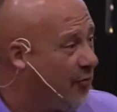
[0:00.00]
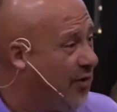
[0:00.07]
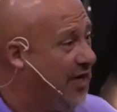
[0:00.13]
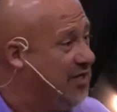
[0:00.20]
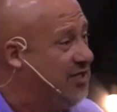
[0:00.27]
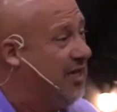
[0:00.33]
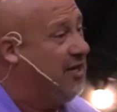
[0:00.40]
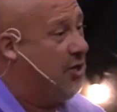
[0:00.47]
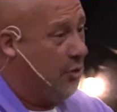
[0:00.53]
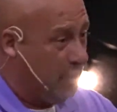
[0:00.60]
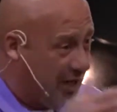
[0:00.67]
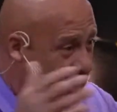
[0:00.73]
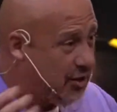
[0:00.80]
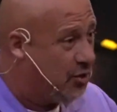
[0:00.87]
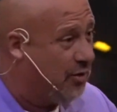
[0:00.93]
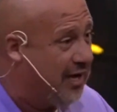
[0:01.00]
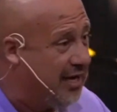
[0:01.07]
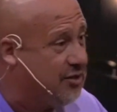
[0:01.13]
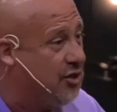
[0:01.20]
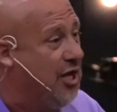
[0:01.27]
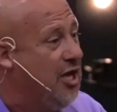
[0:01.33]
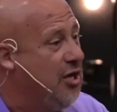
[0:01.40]
reasoning to get to an
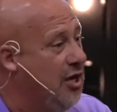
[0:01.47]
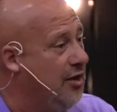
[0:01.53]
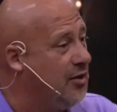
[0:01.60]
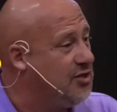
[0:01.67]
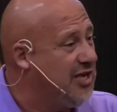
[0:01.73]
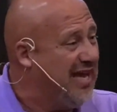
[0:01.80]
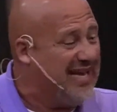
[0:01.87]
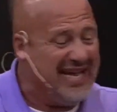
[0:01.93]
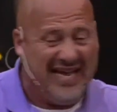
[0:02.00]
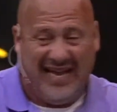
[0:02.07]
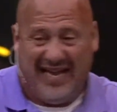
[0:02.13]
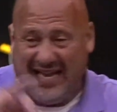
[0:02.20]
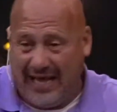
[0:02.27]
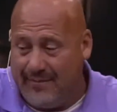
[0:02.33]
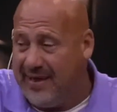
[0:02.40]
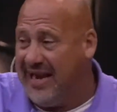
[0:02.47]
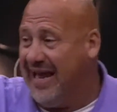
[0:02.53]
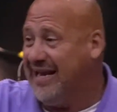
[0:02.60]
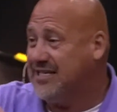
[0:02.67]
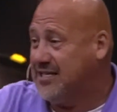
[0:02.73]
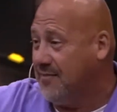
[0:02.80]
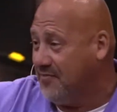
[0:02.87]
answer. In other words, you had to
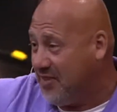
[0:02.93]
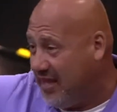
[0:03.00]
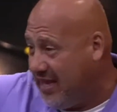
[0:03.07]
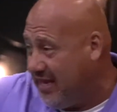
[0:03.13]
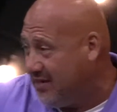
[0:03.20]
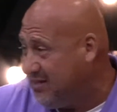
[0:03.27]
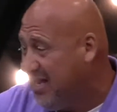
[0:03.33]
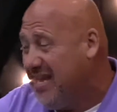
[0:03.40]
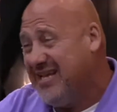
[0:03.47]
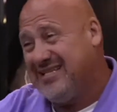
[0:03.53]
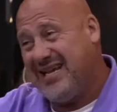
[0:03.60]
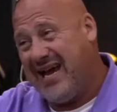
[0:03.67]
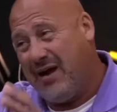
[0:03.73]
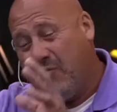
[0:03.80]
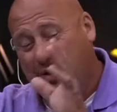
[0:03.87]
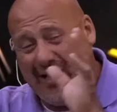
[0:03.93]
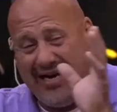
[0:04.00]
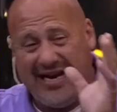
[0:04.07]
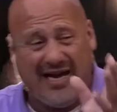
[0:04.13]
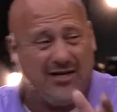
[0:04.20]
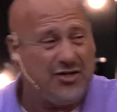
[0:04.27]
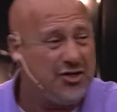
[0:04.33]
eliminate some things. You say, I'm really
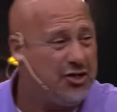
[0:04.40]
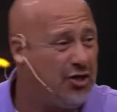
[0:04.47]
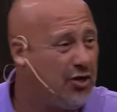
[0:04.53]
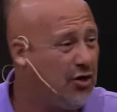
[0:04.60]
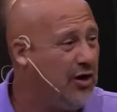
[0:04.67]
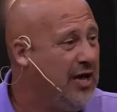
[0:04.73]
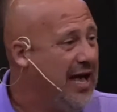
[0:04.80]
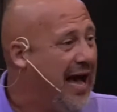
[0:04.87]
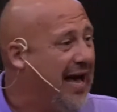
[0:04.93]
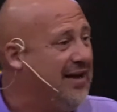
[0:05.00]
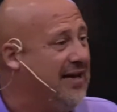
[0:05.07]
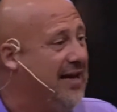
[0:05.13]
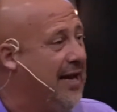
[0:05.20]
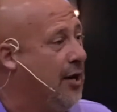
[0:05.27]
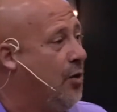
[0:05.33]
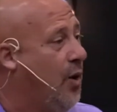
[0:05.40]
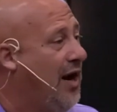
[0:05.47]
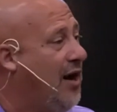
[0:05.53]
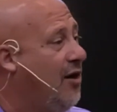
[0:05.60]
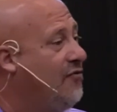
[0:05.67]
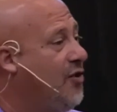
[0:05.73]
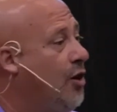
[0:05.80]
not sure. I did that quite
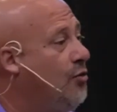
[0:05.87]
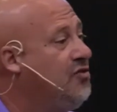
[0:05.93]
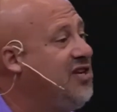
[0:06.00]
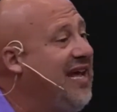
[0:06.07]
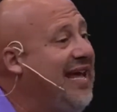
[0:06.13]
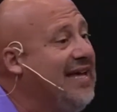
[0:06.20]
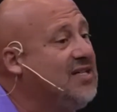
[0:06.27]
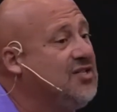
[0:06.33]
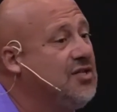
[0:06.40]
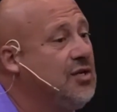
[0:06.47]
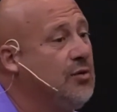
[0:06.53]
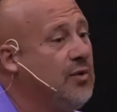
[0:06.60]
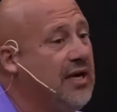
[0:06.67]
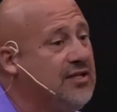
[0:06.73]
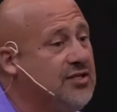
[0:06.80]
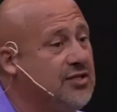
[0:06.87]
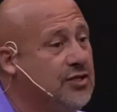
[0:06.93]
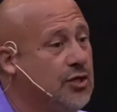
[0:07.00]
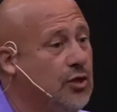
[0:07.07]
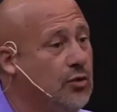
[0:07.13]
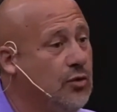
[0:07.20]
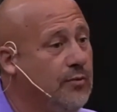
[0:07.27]
often on tests when I was in
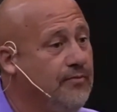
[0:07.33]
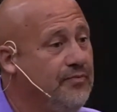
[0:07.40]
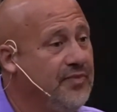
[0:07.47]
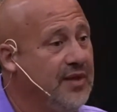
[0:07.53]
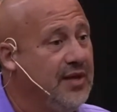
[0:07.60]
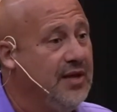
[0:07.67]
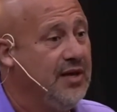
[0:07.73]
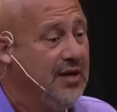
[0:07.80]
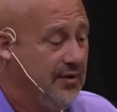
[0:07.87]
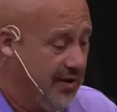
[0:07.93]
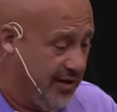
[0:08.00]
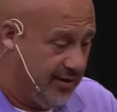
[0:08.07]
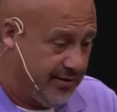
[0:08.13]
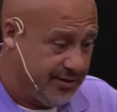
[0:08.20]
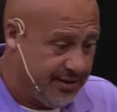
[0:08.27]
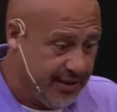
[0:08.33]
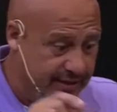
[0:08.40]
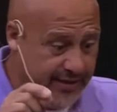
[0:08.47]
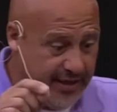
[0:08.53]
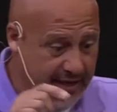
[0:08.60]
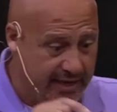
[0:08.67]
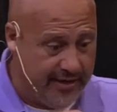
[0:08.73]
school. Well, I know it's not
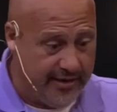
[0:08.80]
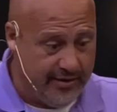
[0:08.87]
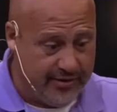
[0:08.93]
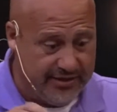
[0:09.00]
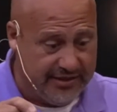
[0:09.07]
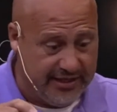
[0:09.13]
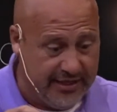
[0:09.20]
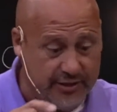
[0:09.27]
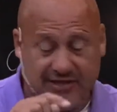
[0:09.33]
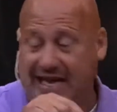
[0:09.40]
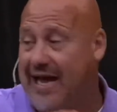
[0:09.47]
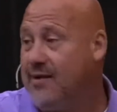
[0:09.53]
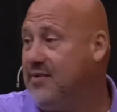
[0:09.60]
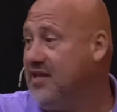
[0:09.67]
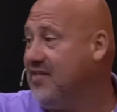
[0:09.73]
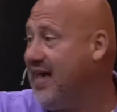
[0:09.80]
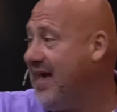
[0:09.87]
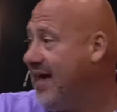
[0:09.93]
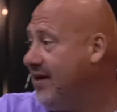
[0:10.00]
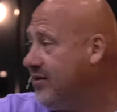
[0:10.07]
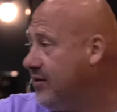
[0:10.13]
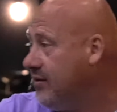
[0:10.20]
that, and I know it's not, it's got to be
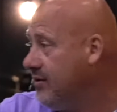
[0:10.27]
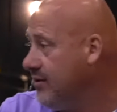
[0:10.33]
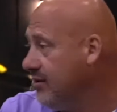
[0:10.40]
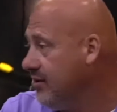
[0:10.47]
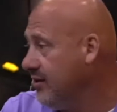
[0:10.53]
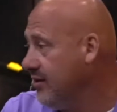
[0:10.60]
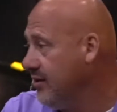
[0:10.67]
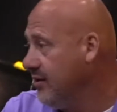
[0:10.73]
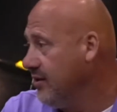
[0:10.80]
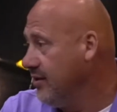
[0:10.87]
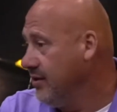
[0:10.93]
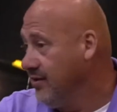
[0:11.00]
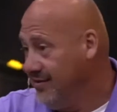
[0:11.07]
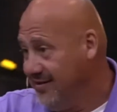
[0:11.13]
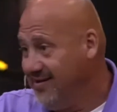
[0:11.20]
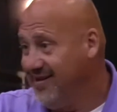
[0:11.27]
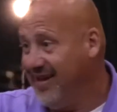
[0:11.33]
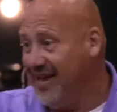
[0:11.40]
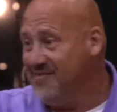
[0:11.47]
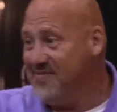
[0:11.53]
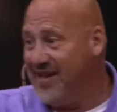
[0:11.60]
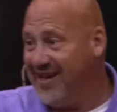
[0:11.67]
that.
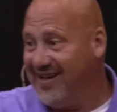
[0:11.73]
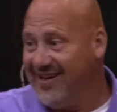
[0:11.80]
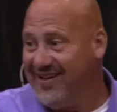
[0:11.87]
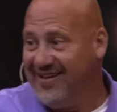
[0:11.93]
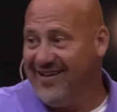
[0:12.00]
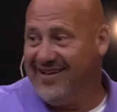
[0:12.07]
Amen.